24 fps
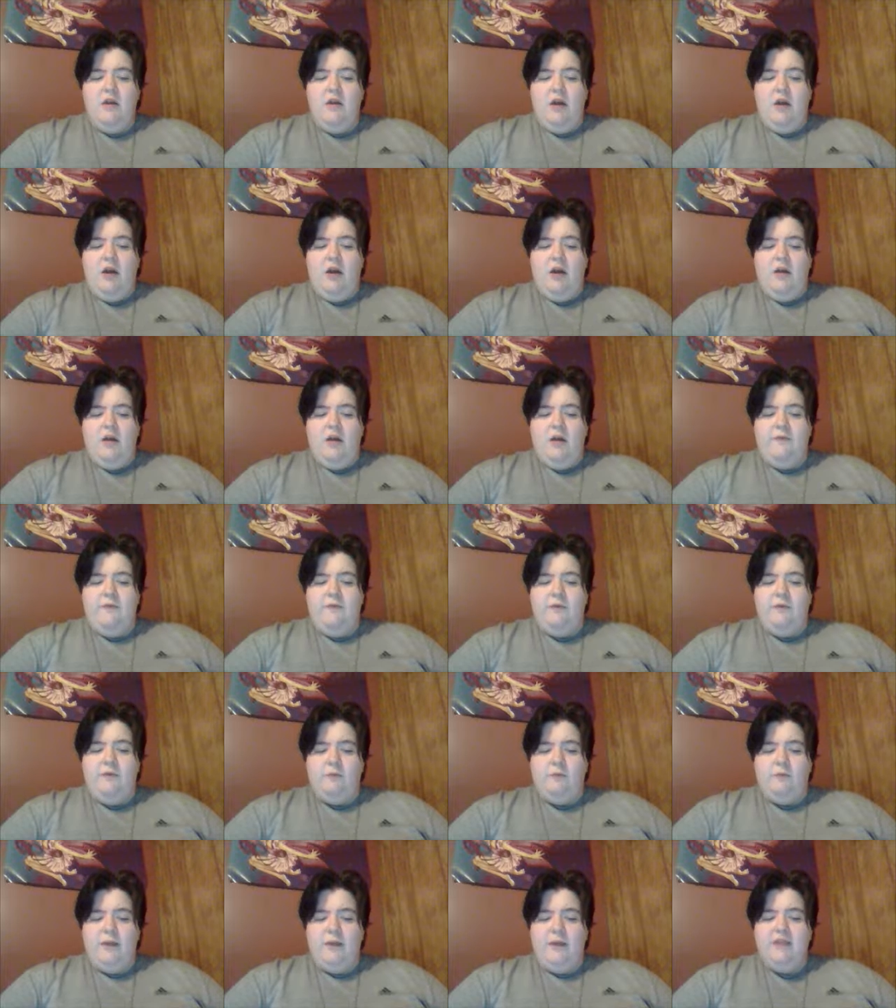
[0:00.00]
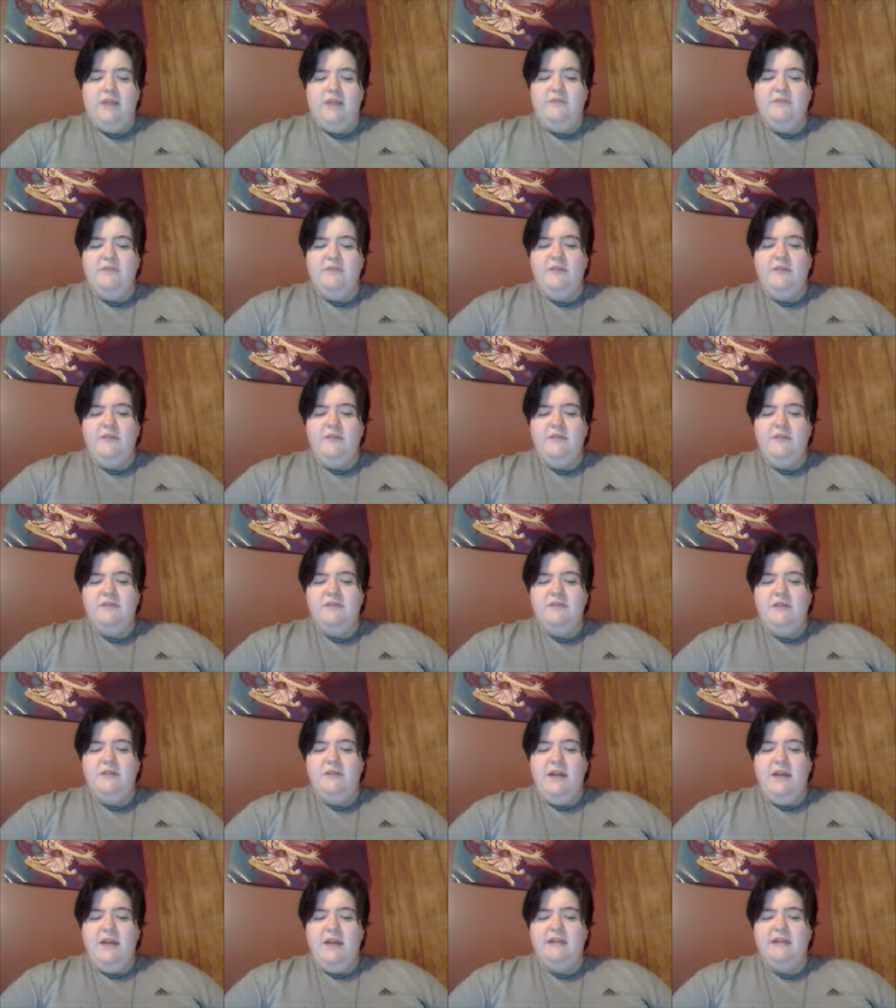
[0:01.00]
of Rainsville
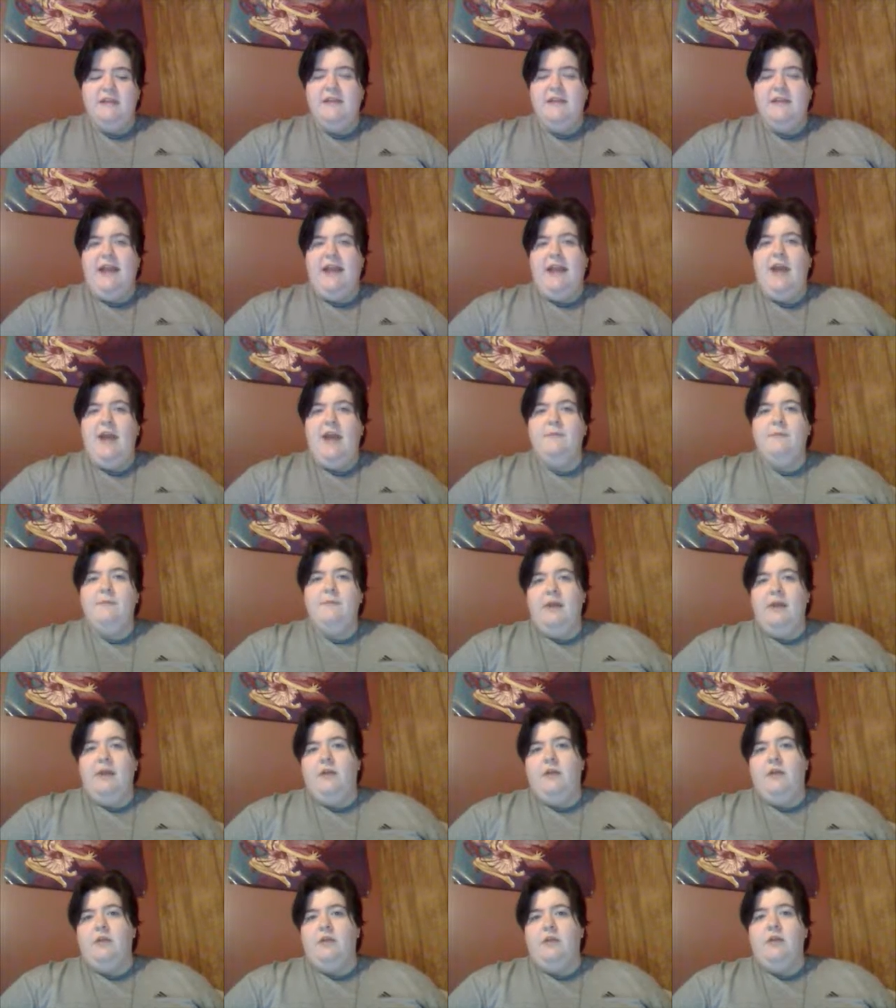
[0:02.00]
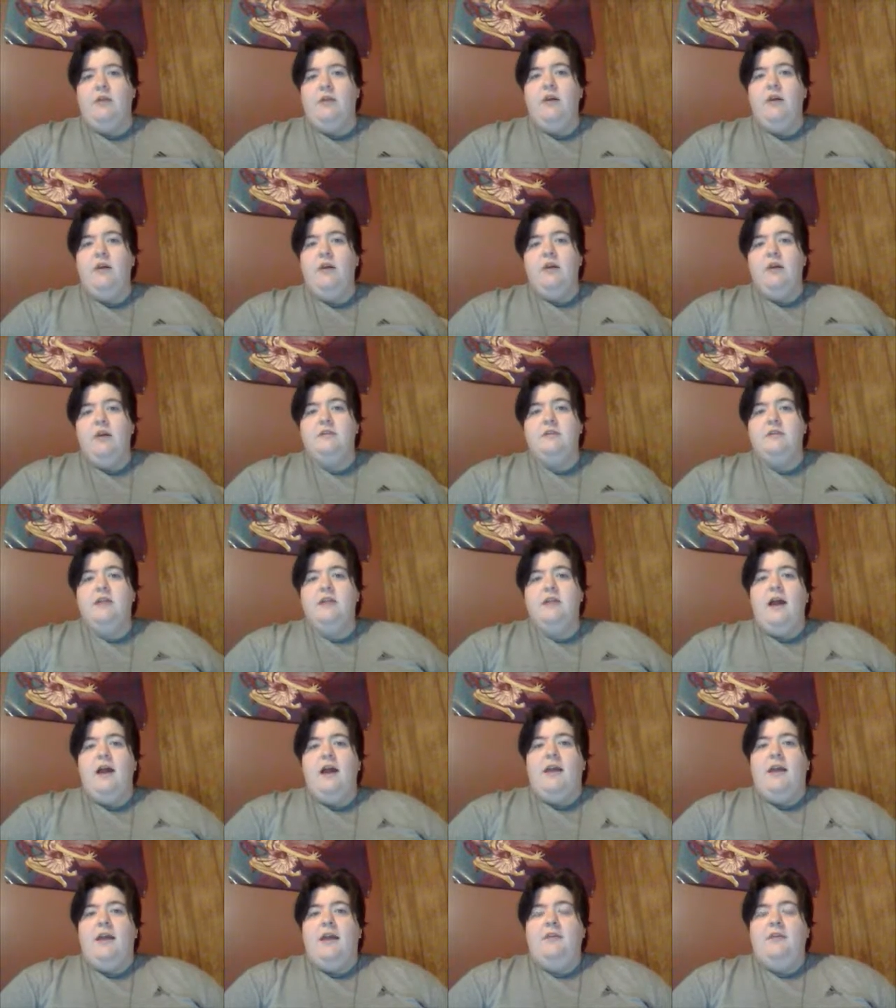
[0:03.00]
in DeKalb County,
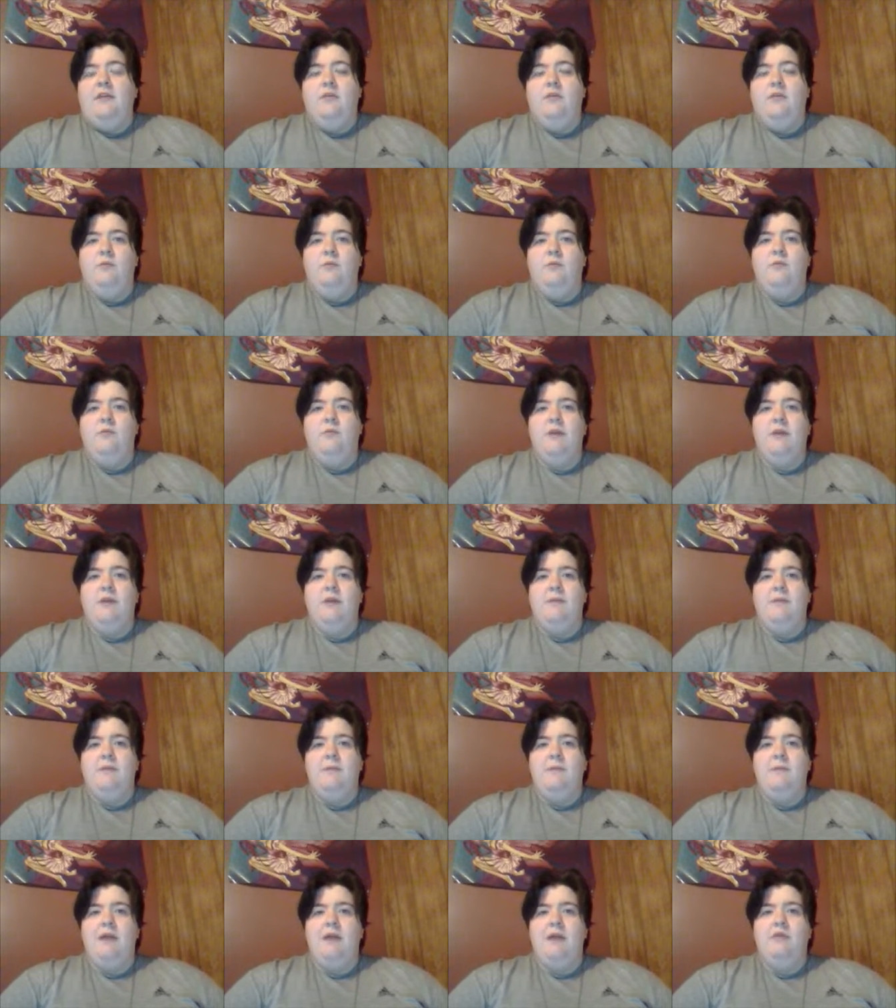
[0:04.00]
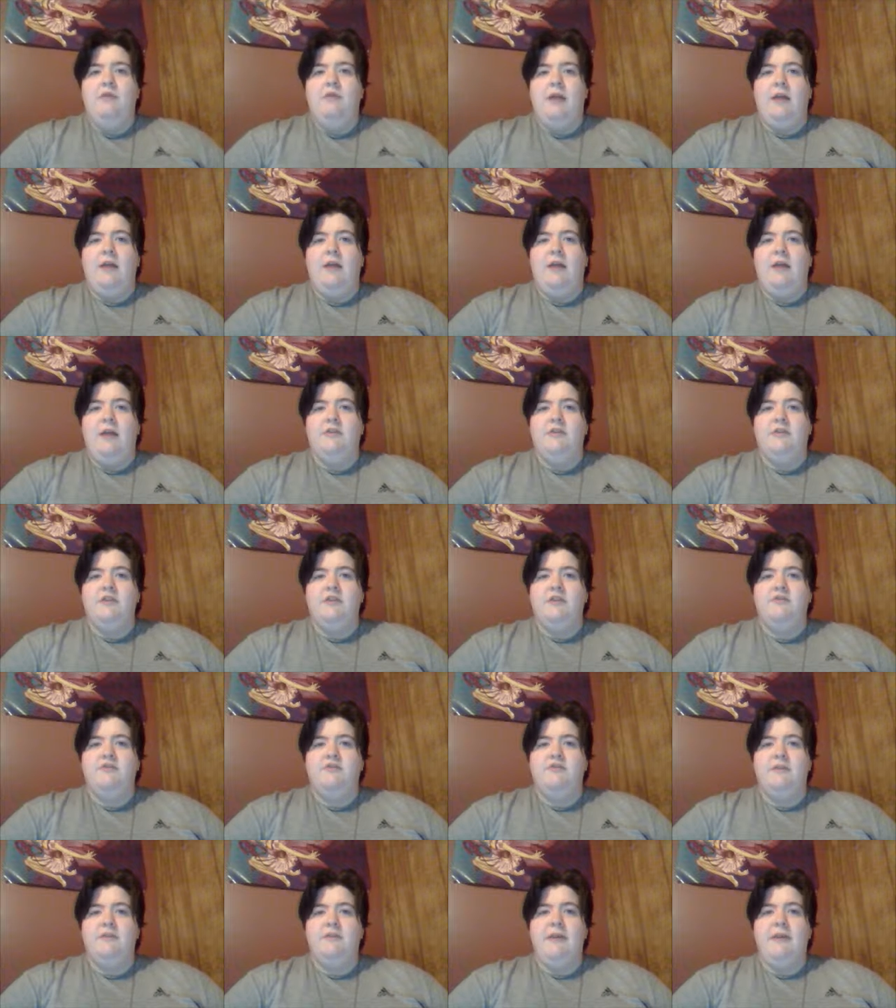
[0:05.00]
died when the power
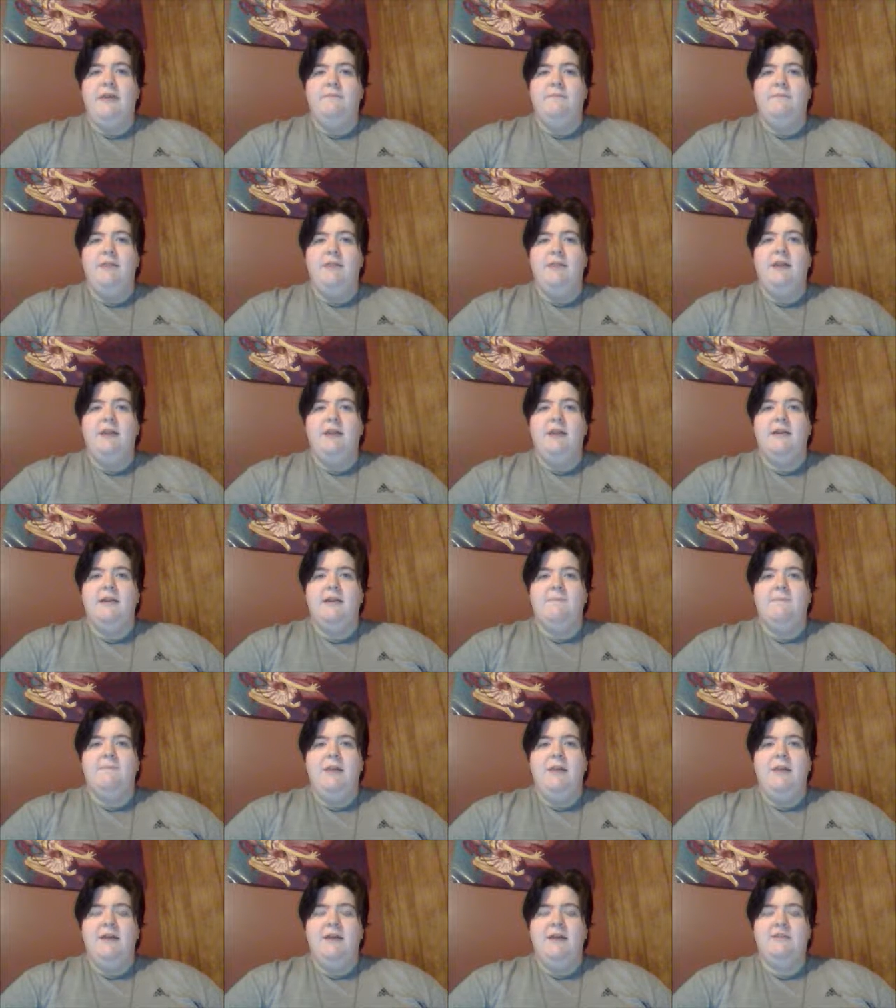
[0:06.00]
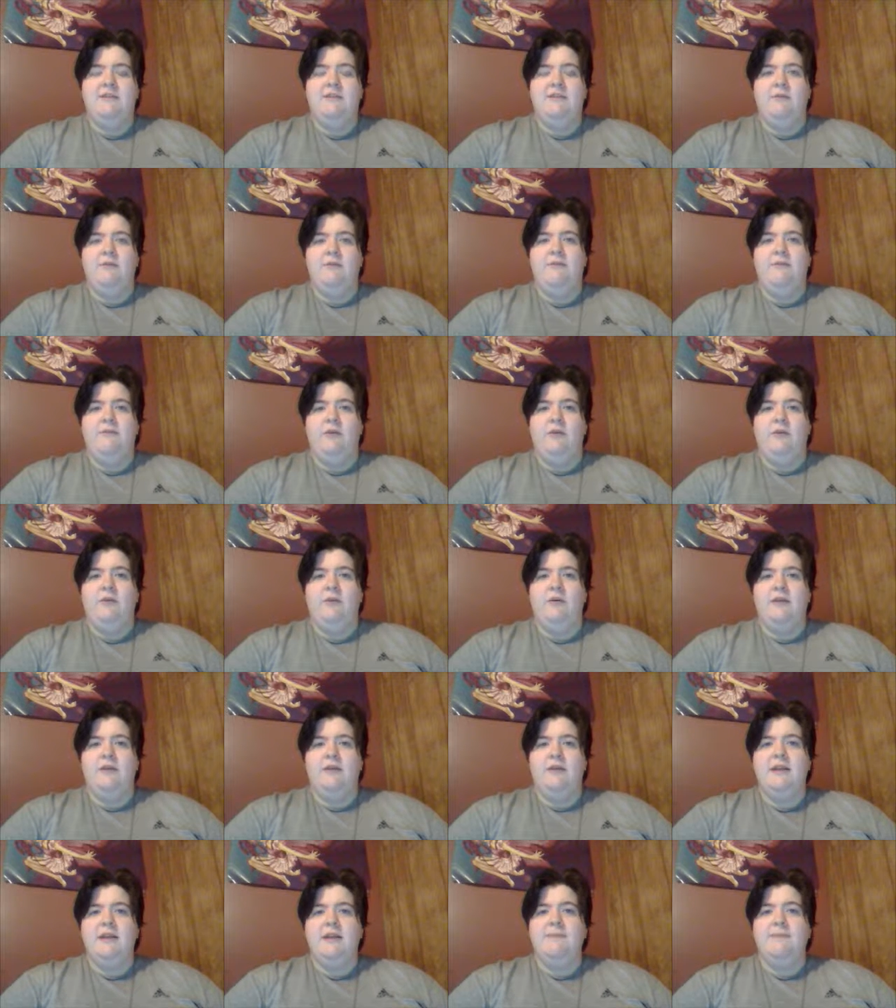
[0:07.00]
outage made it impossible for her
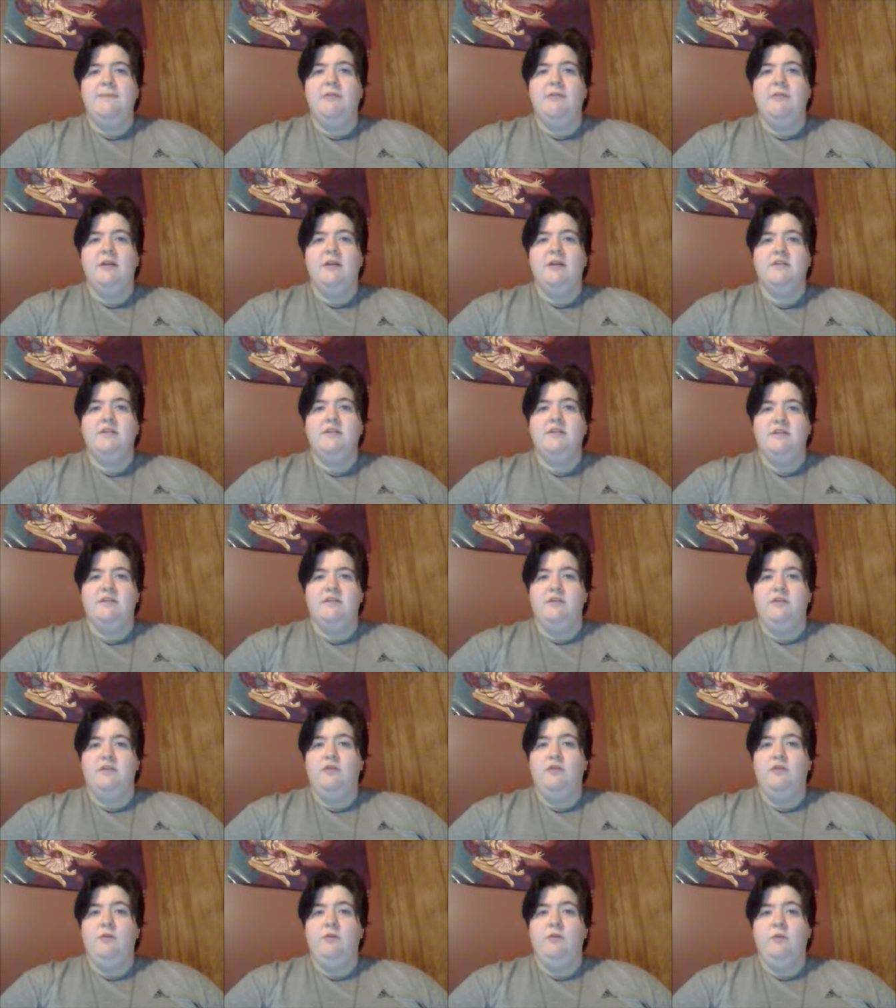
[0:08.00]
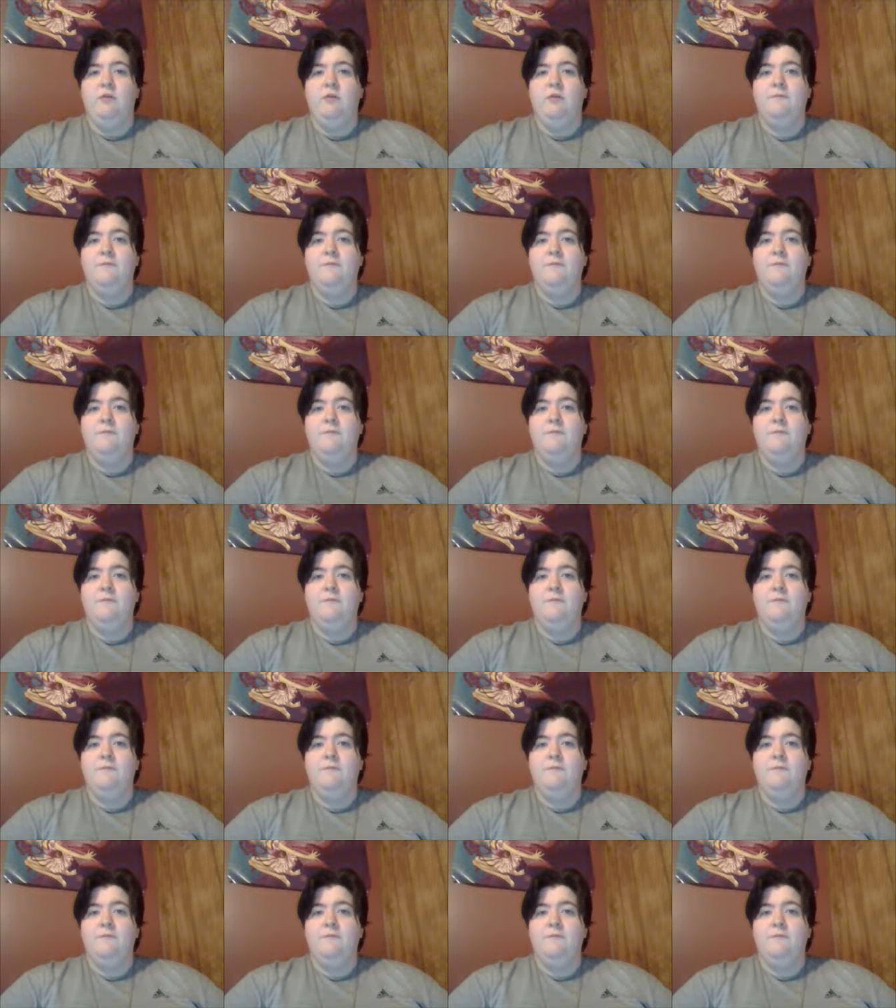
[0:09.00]
to keep her insulin cool.